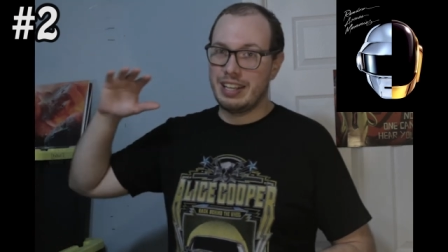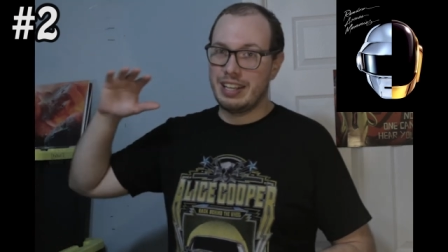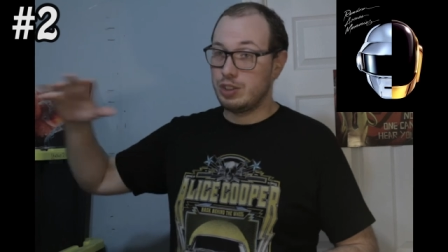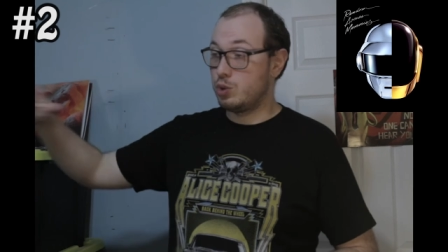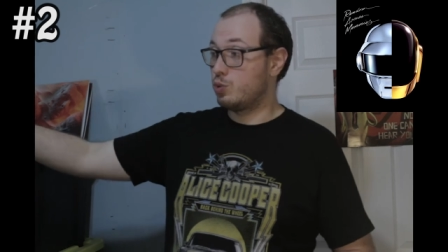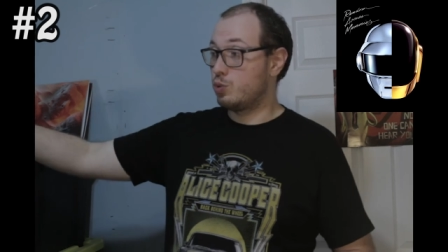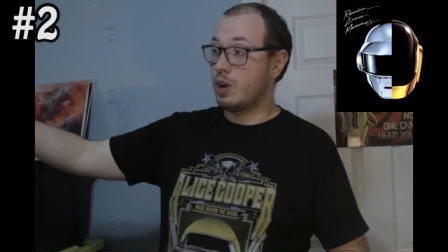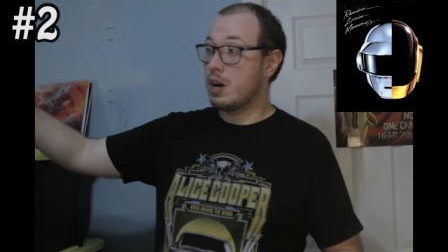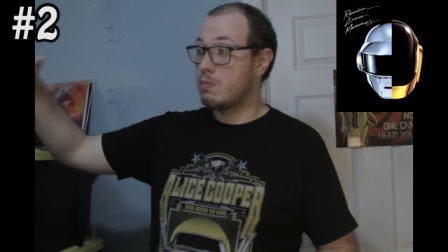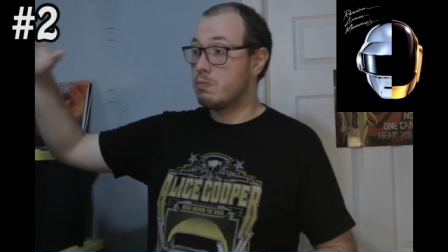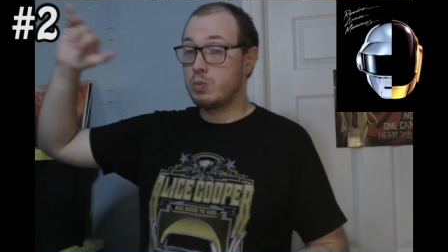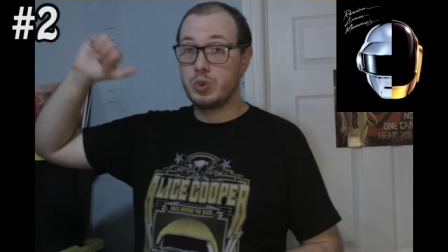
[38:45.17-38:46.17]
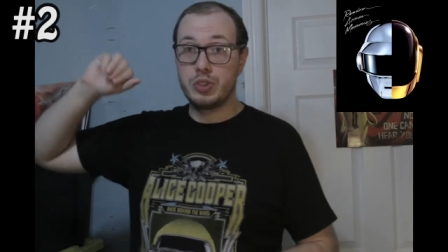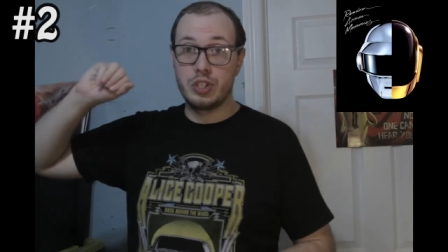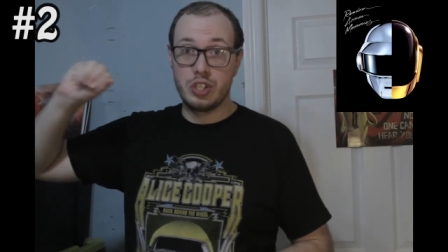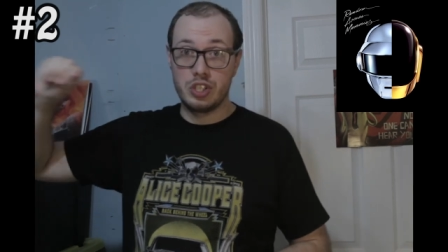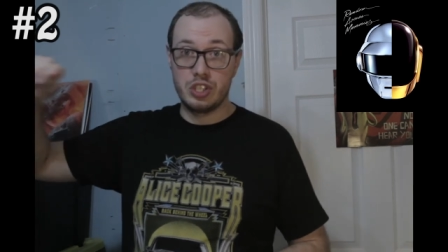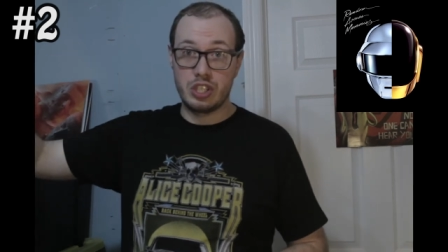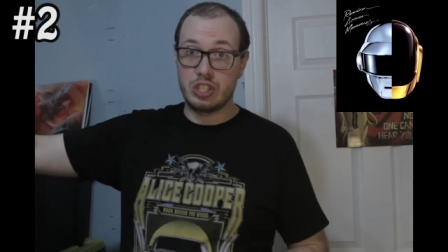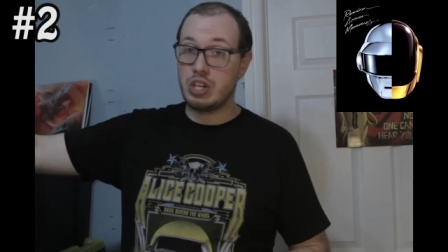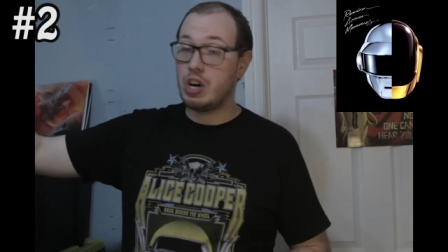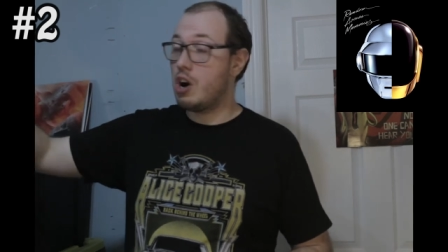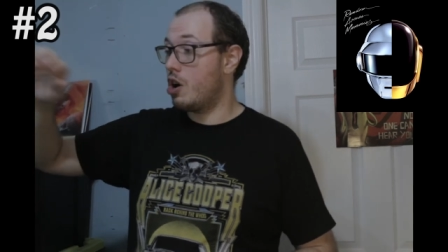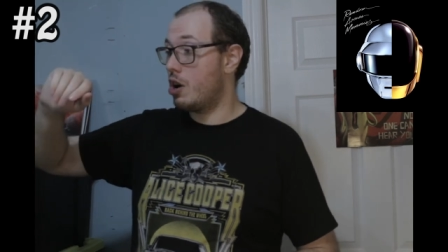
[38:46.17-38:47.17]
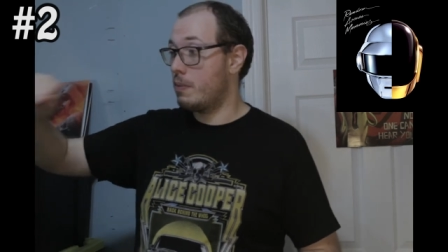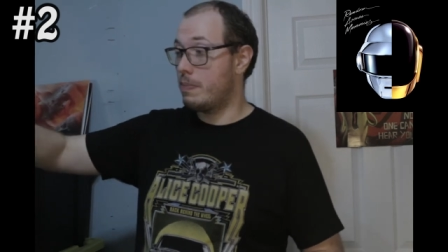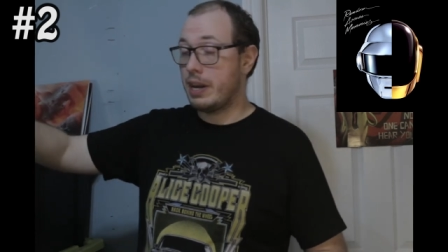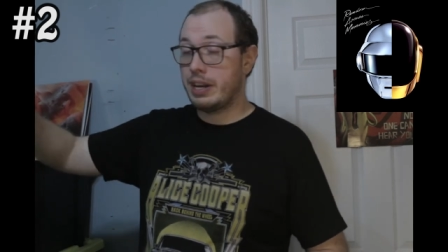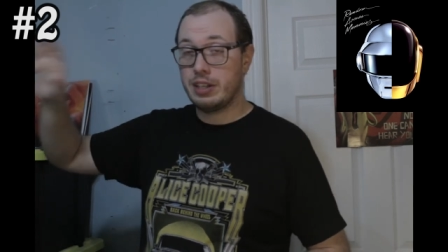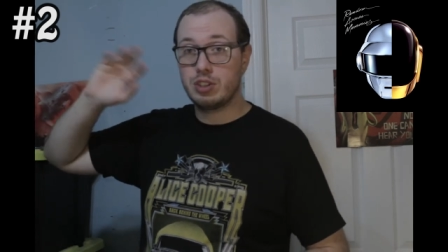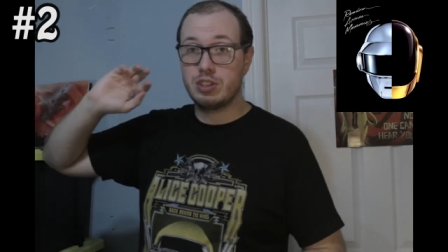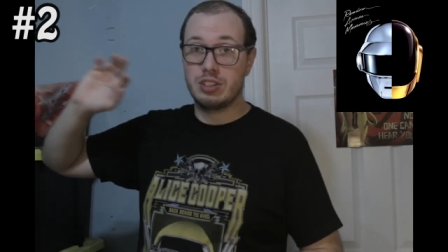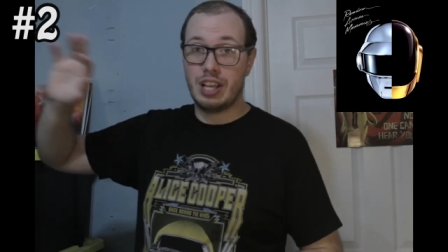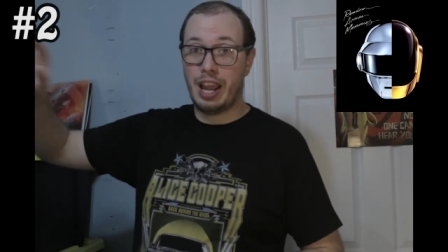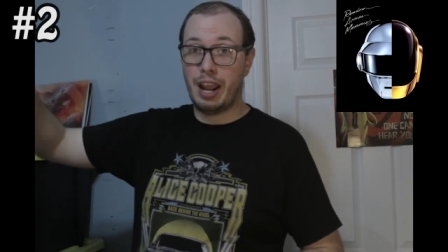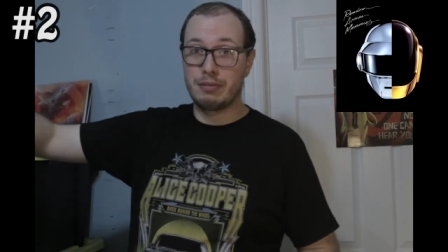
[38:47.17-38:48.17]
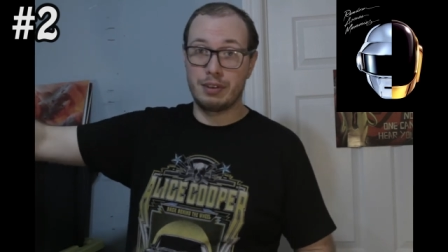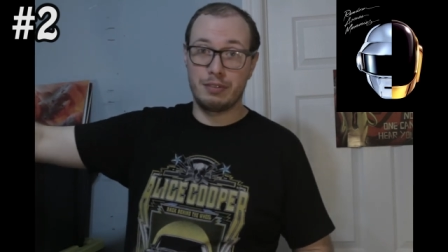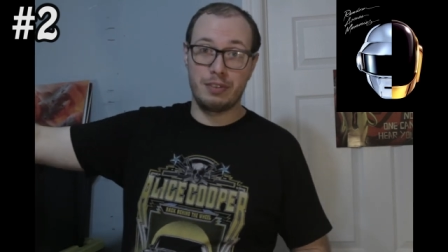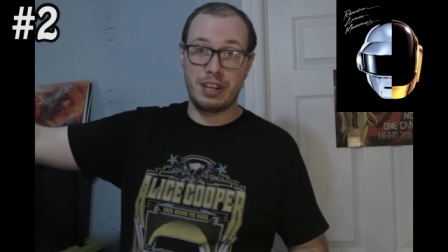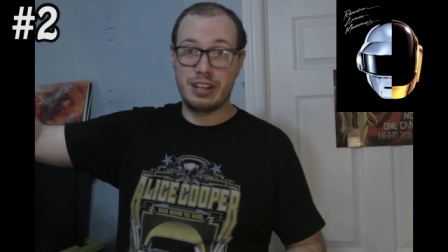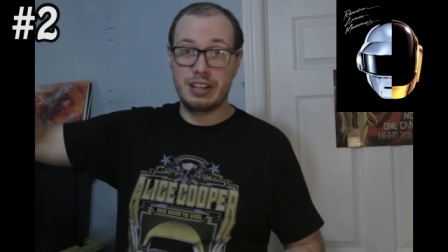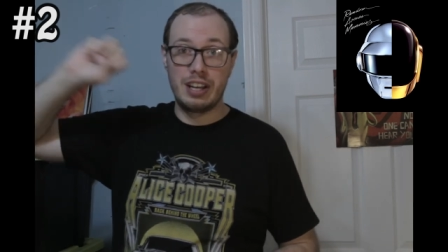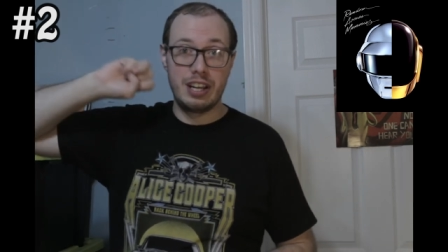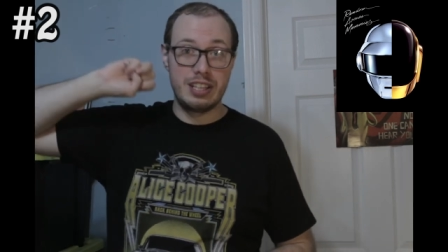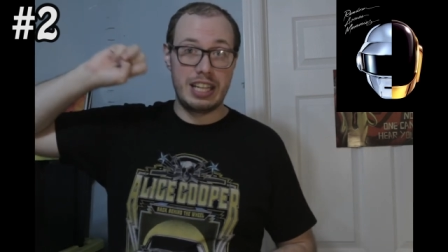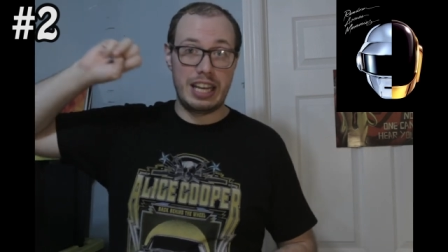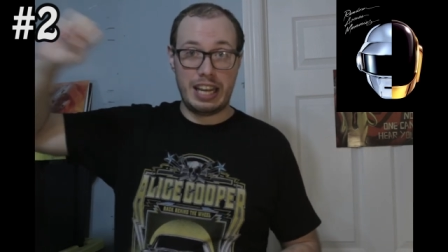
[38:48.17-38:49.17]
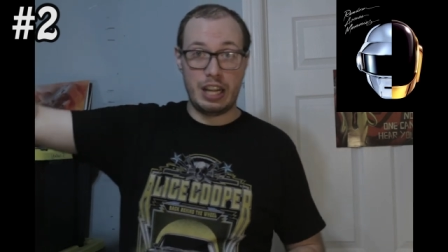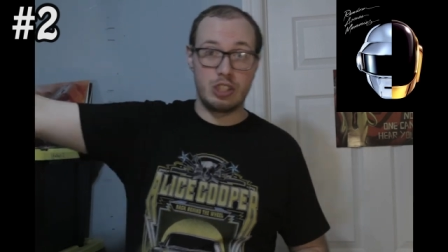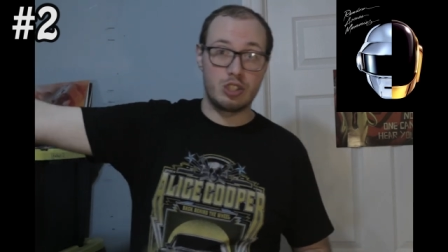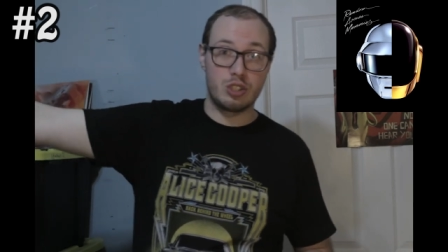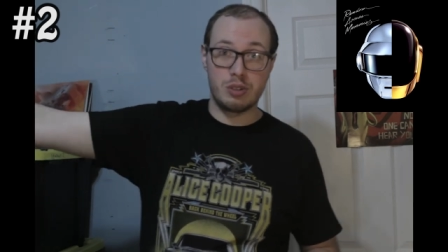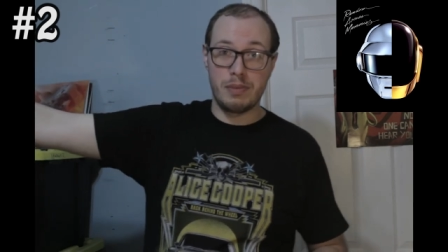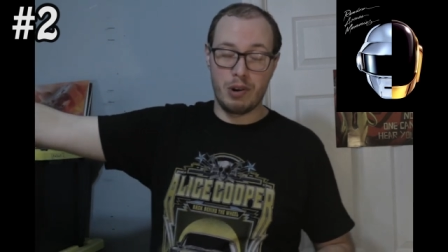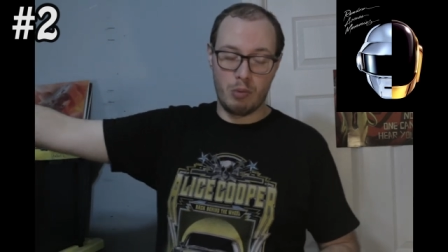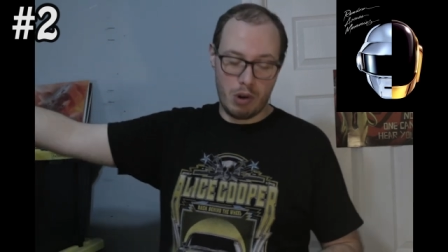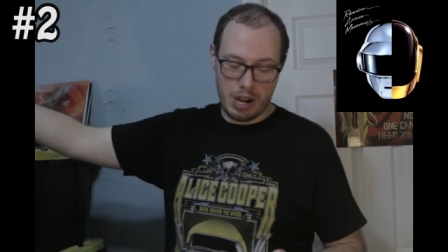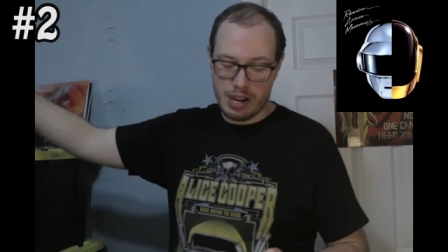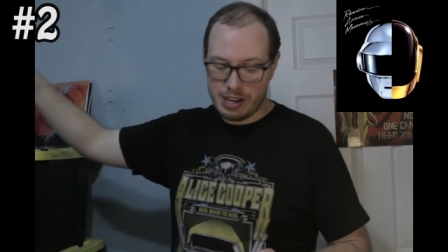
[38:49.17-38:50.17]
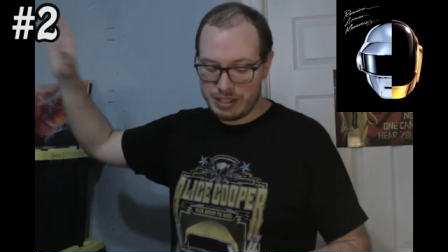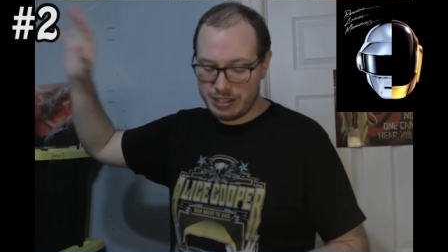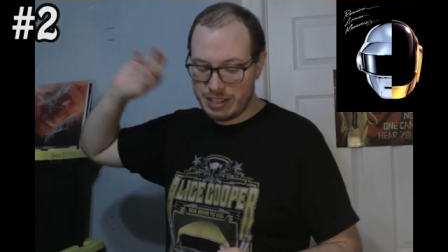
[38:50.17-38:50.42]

The drums, the guitar, bass, everything, like instrument wise